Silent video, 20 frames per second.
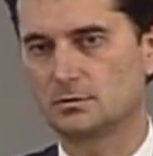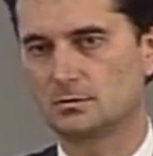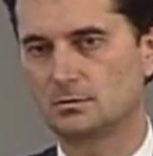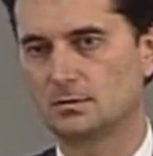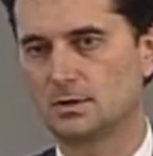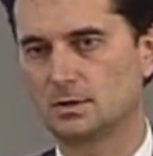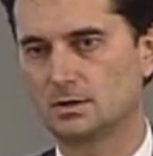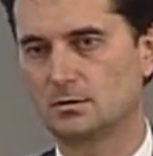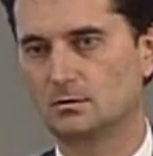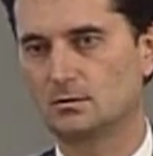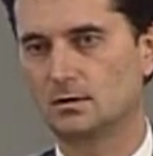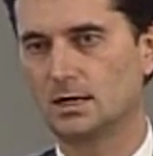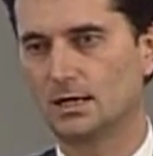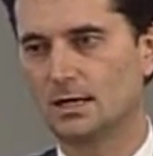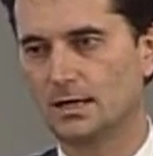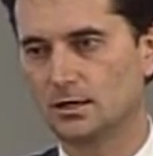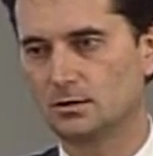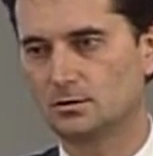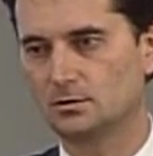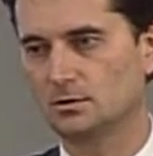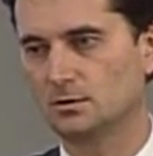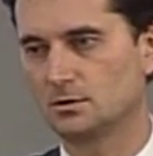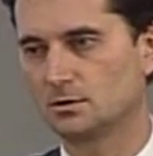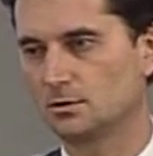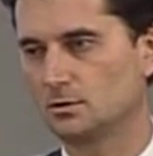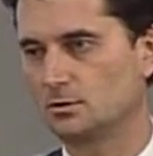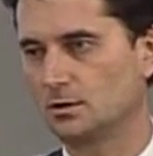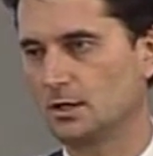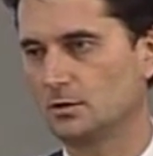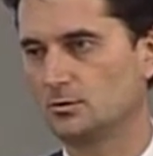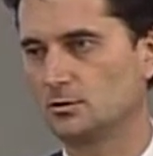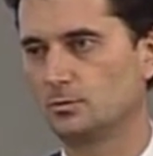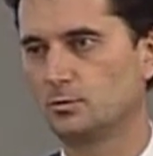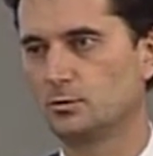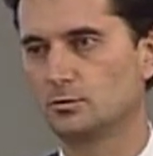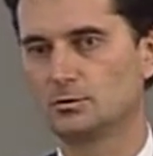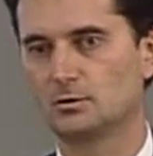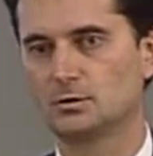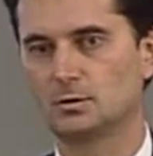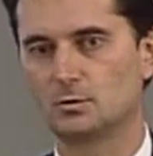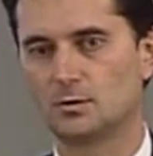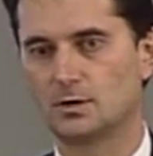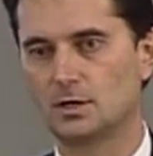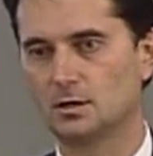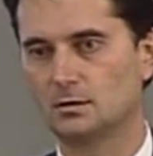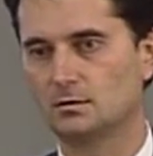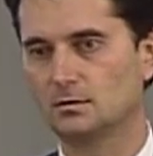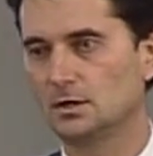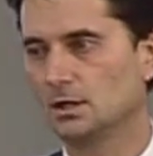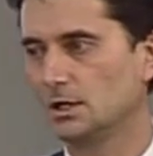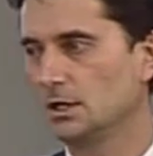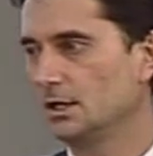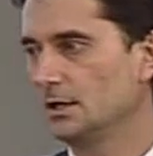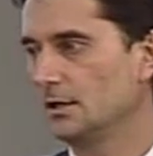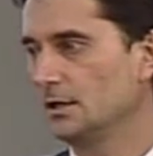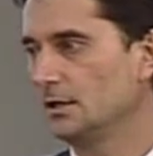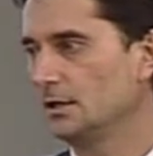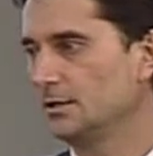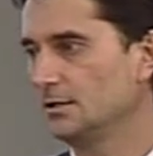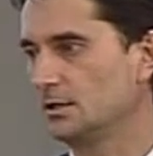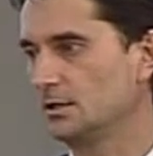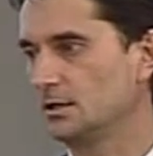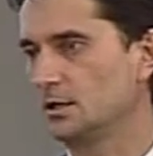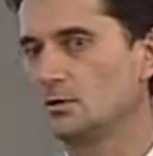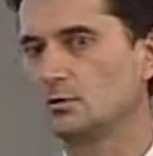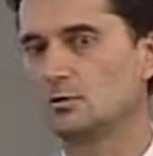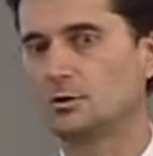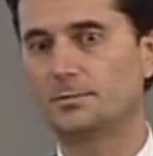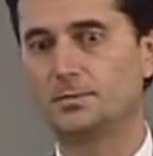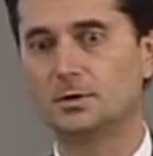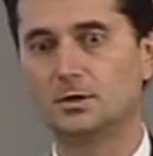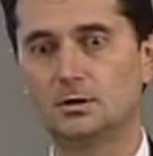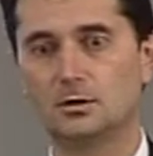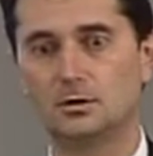Totalitarian Regimes. There could be and should be more